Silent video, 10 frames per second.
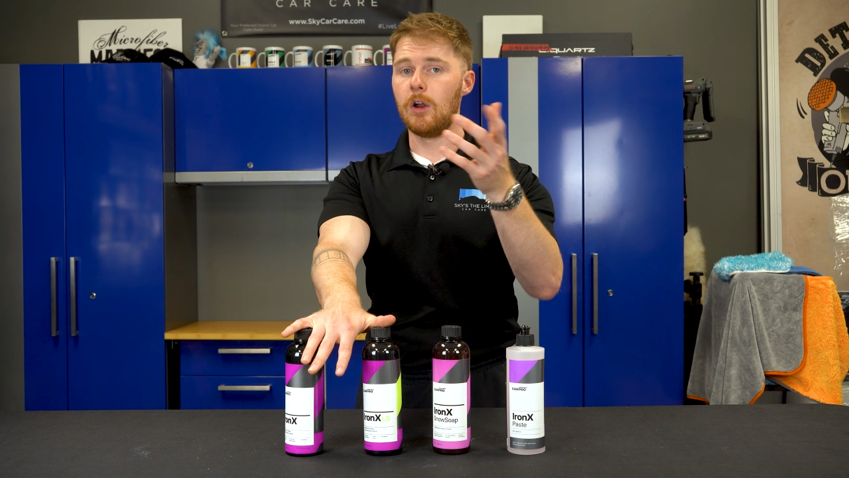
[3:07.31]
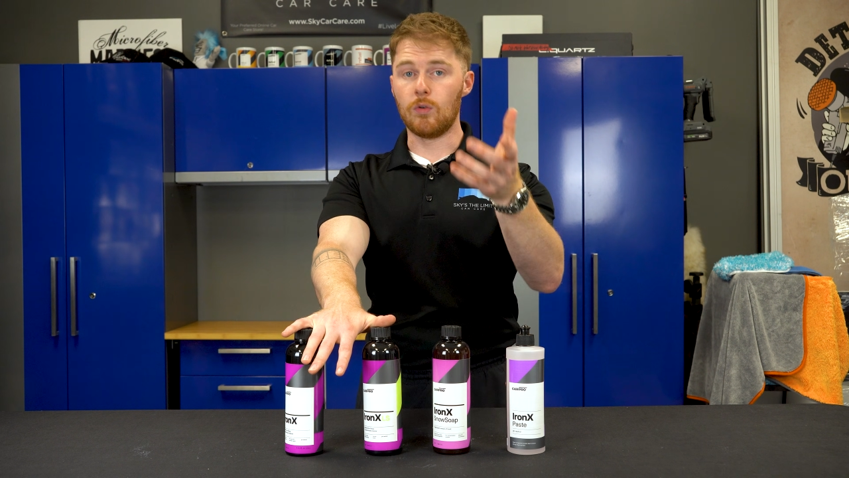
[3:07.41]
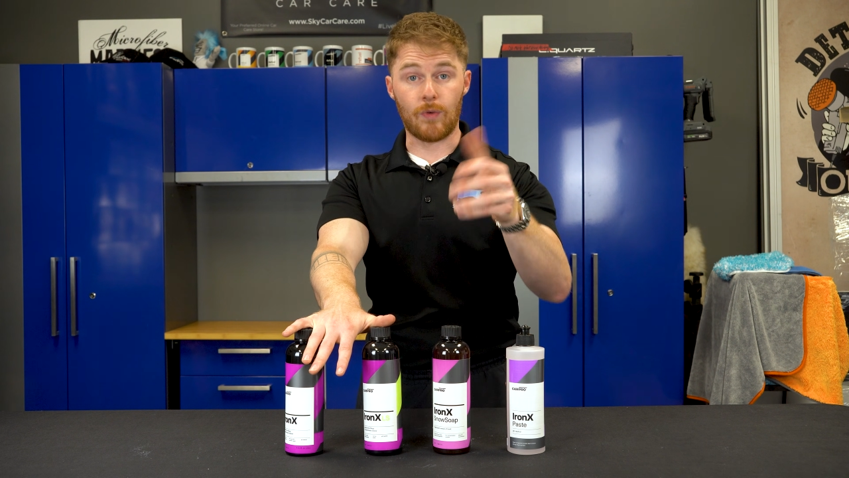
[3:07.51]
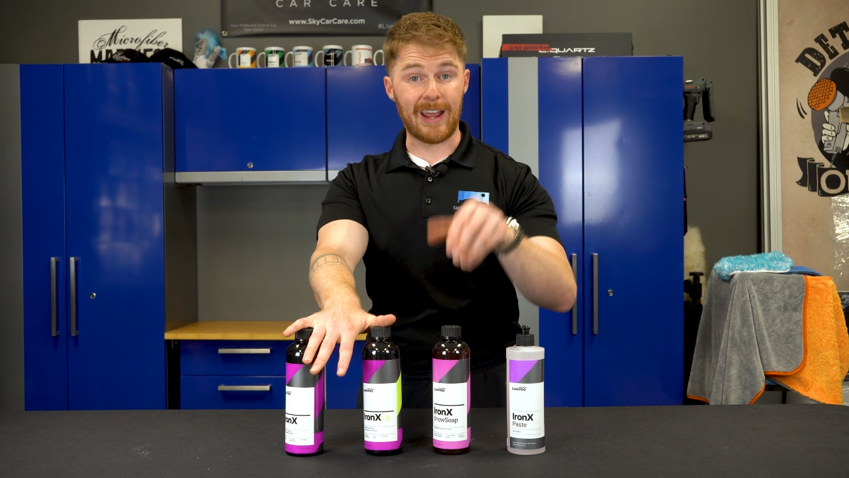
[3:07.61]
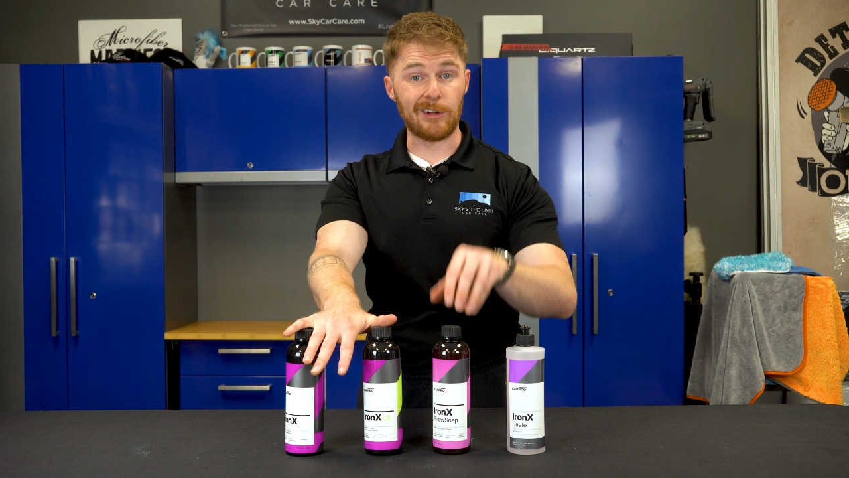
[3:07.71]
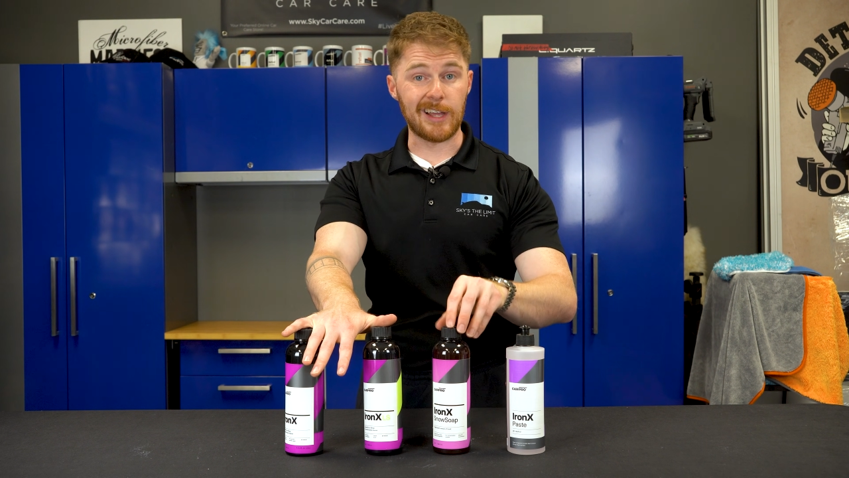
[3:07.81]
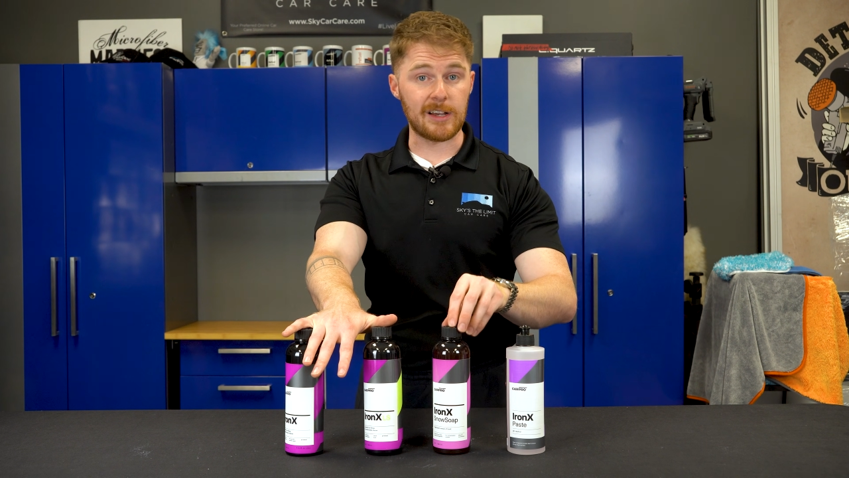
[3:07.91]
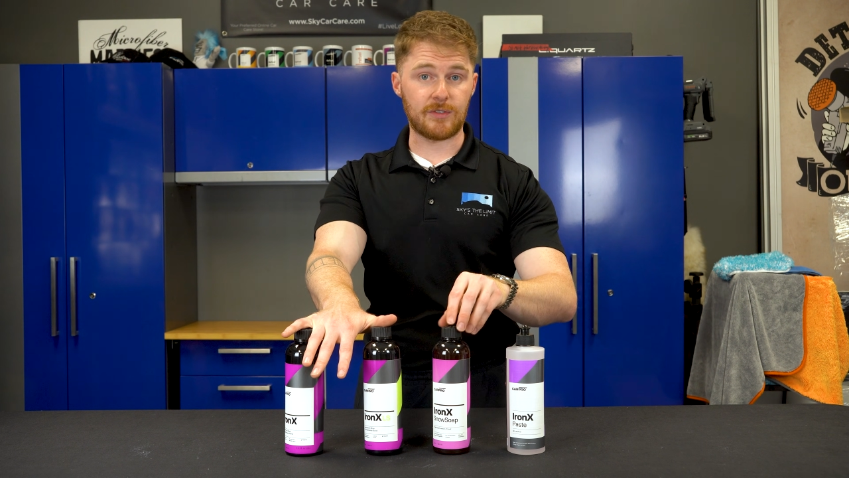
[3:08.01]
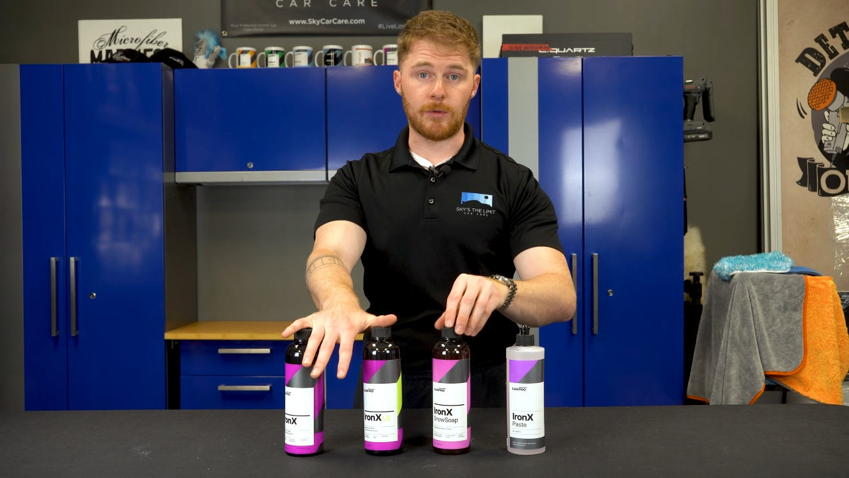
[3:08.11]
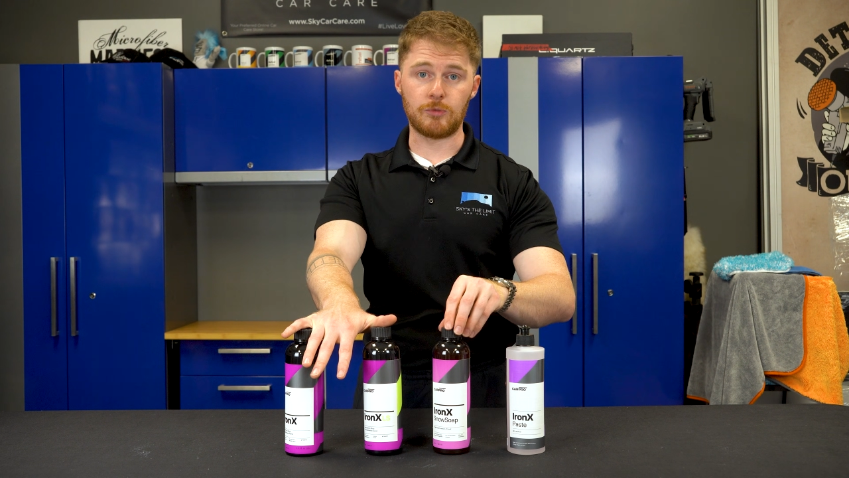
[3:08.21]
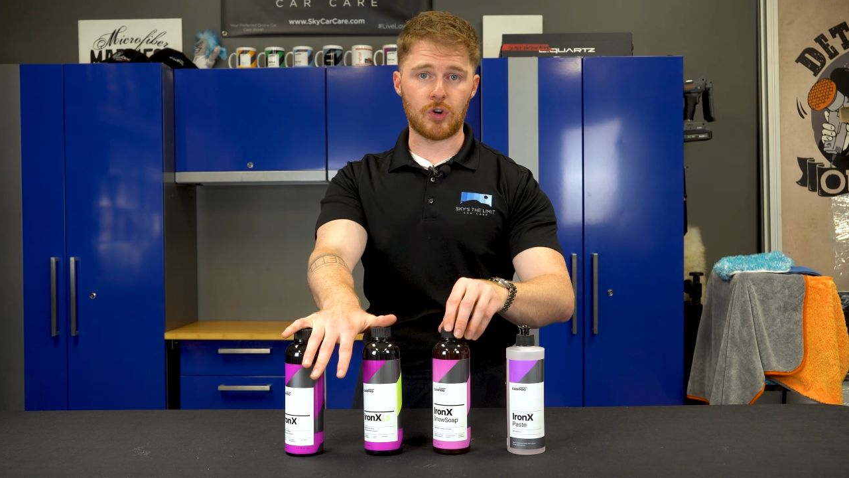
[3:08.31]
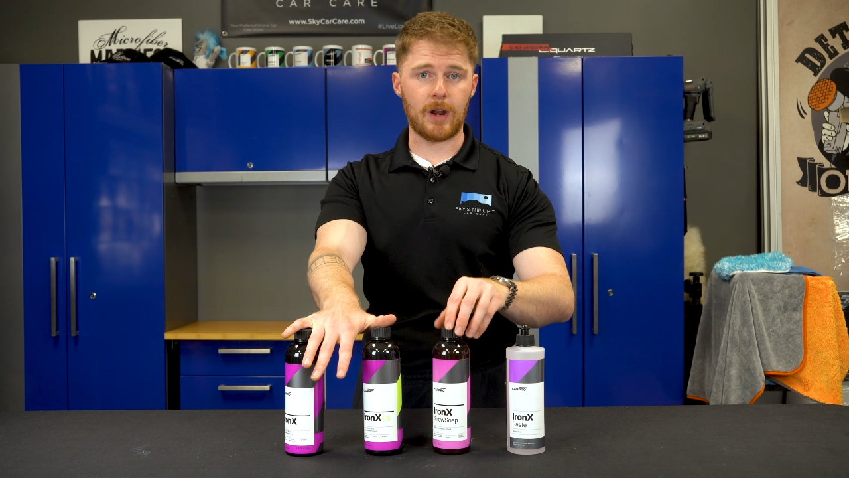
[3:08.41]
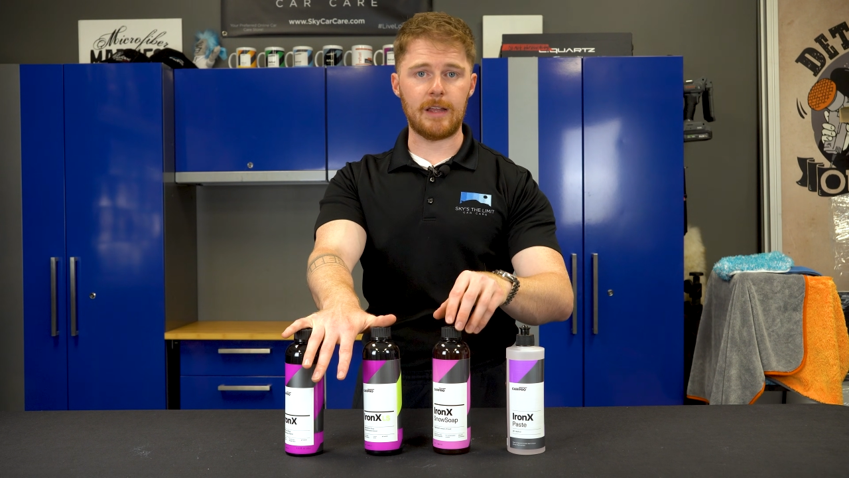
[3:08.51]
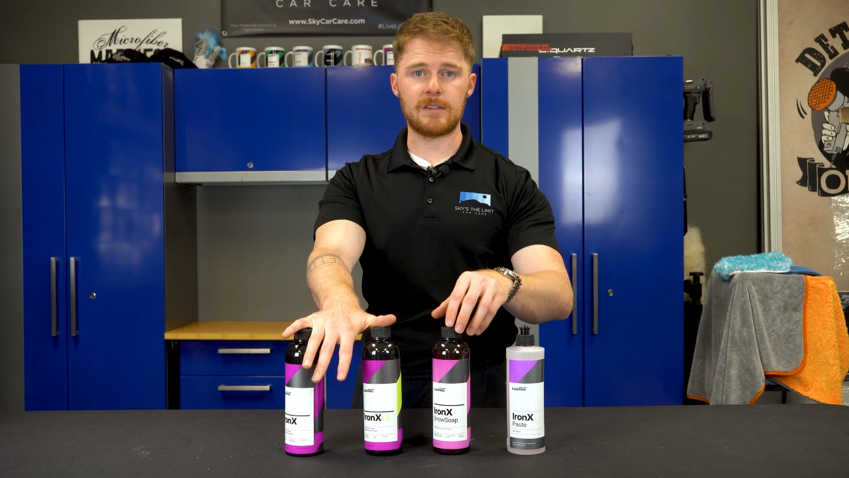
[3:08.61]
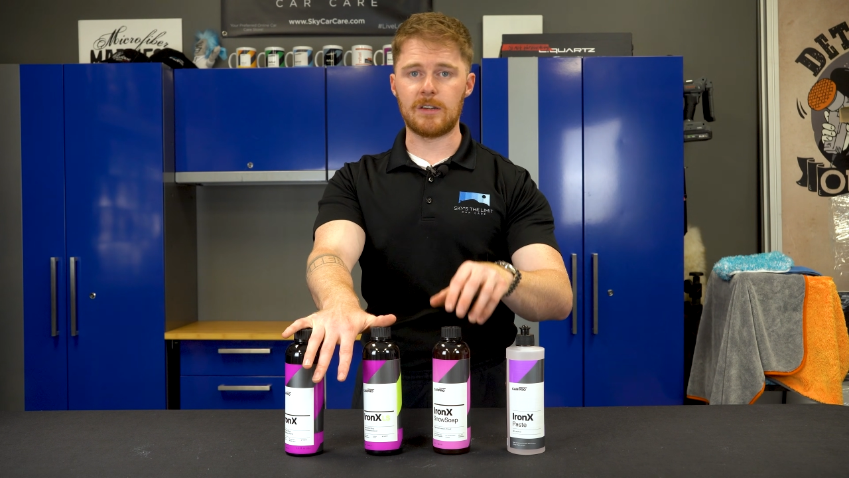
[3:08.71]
rail dust from trains,